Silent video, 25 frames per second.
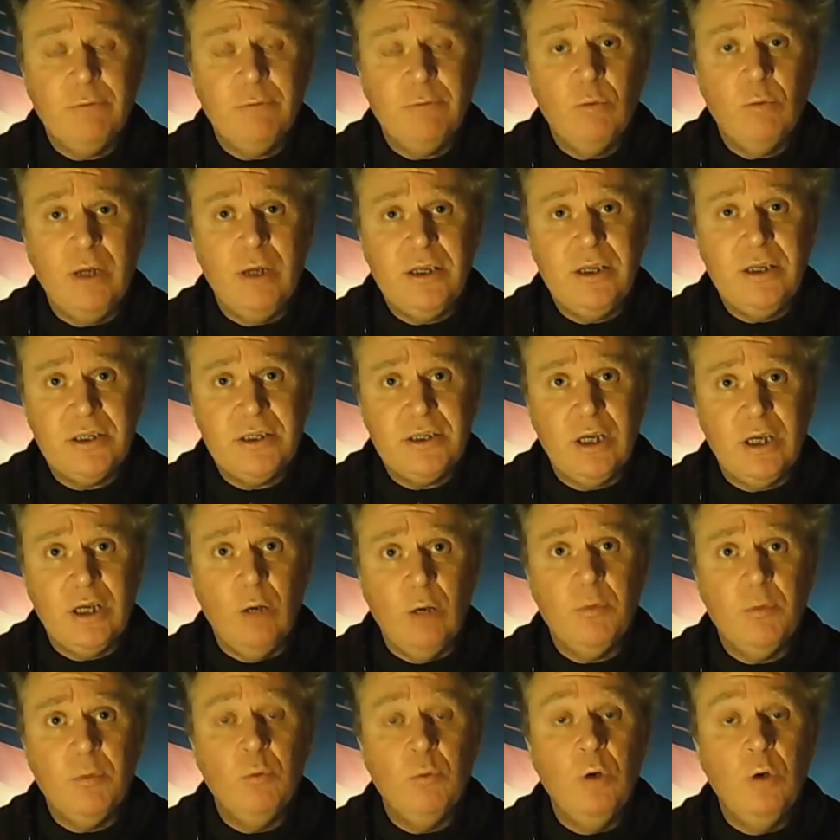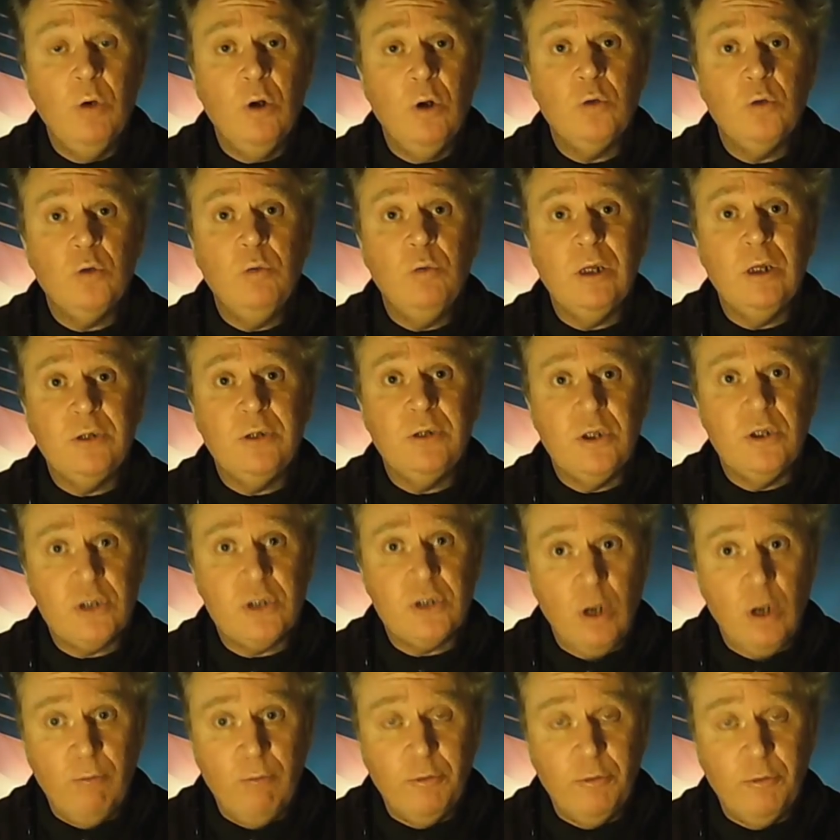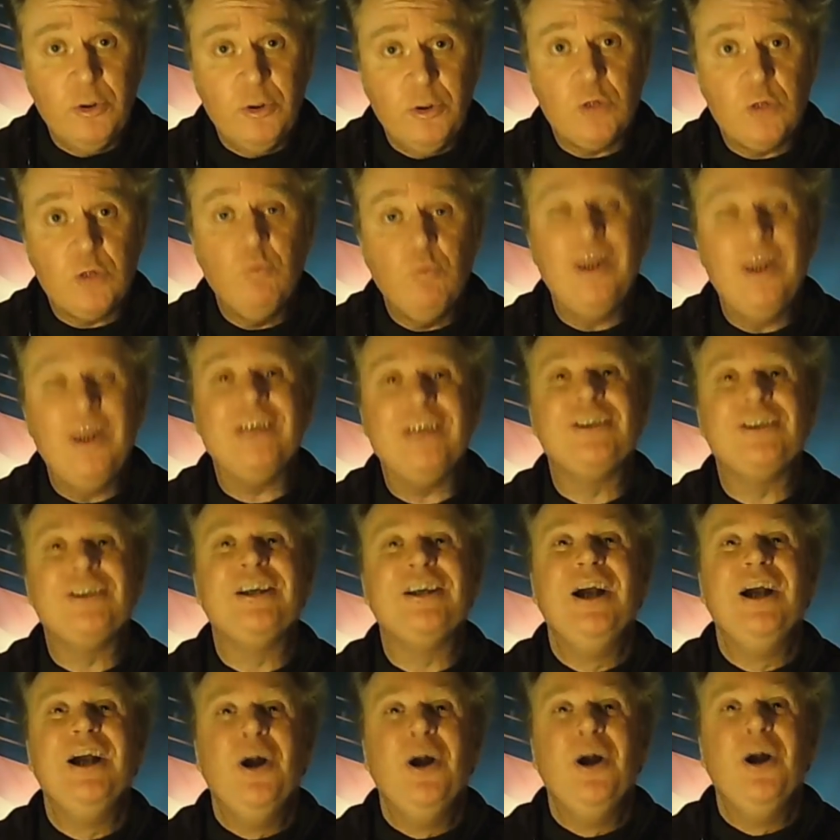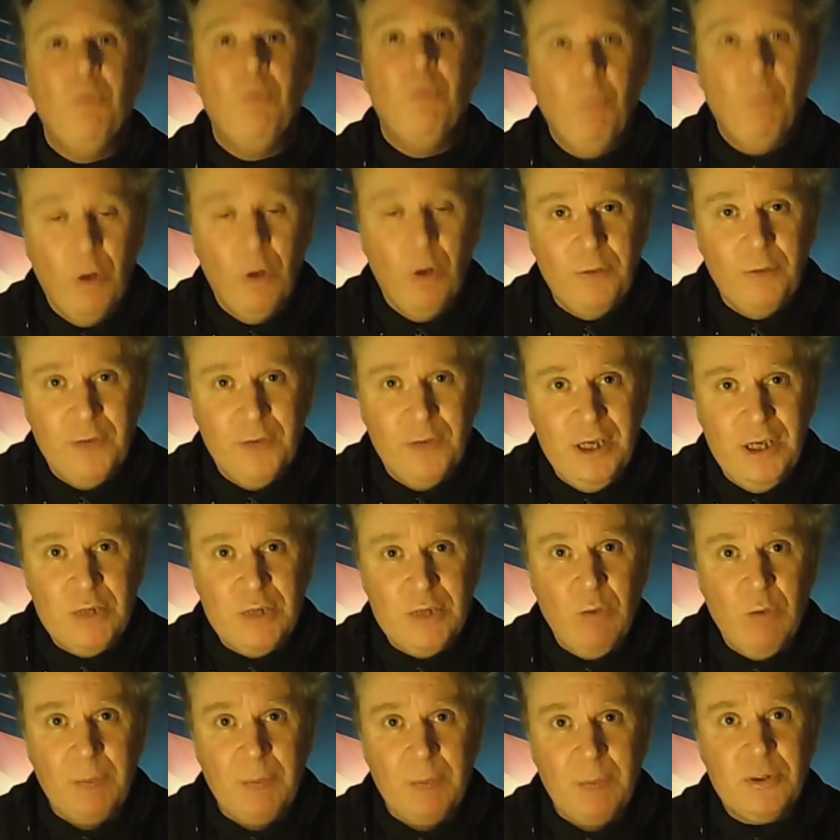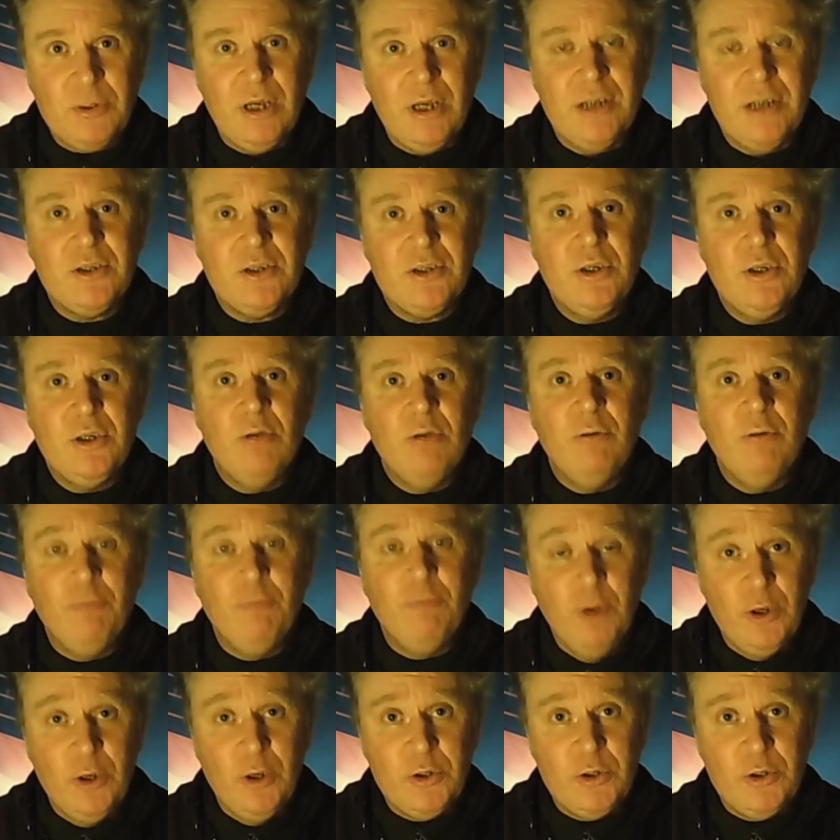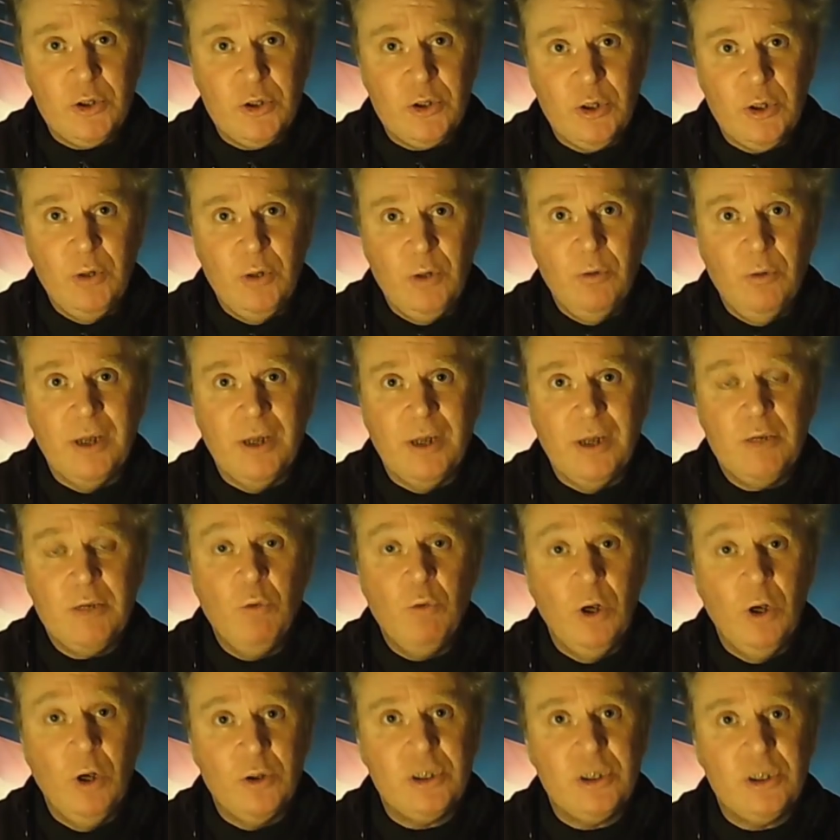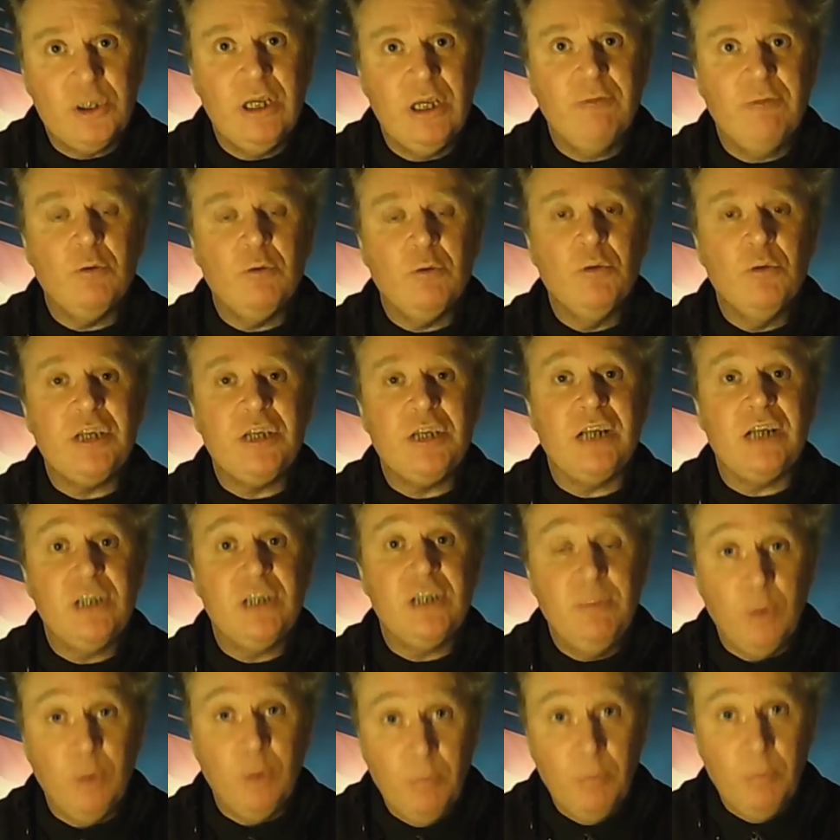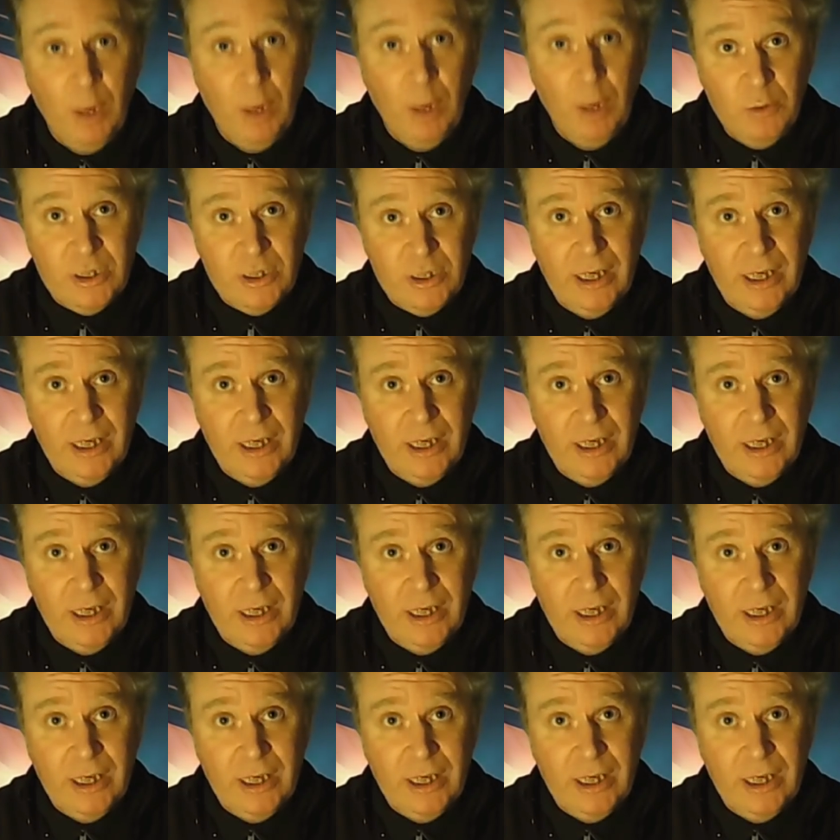they set up the World Wilderness Conference, which one of these websites that you referred to, WorldShift, was actually promoting.